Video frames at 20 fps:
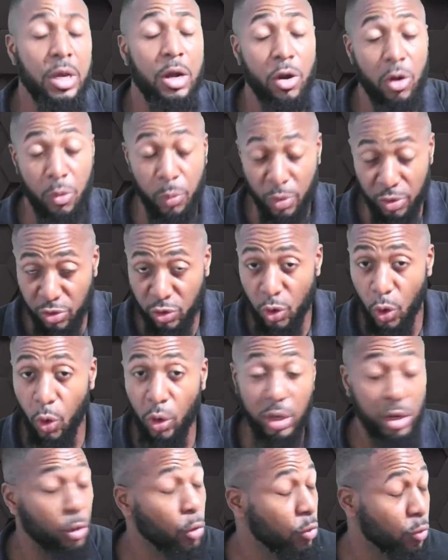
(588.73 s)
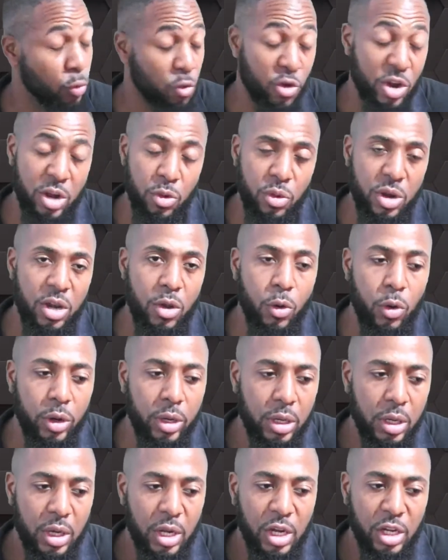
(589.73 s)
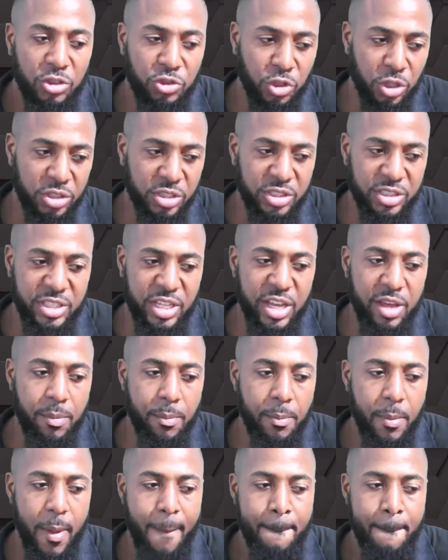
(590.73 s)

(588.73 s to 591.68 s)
I was told he looked really, really good, just the same.